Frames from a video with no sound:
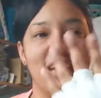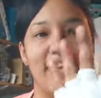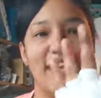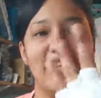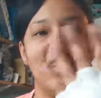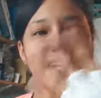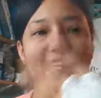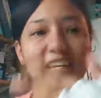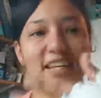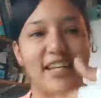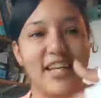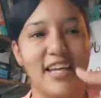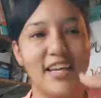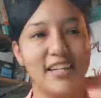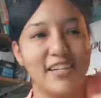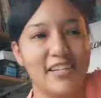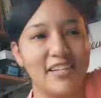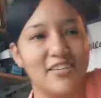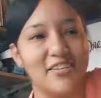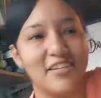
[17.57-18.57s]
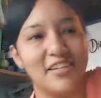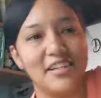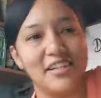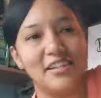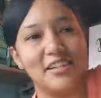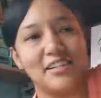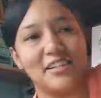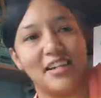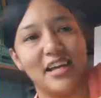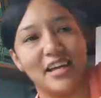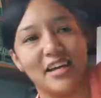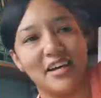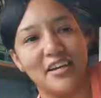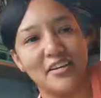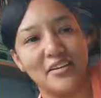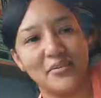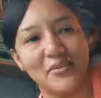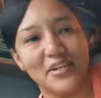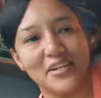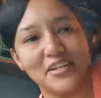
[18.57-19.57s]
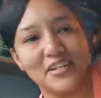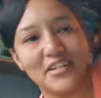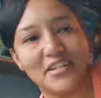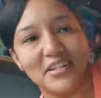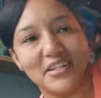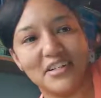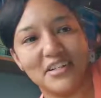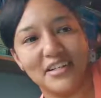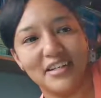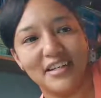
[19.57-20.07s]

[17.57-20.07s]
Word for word: And they like literally look like underwears.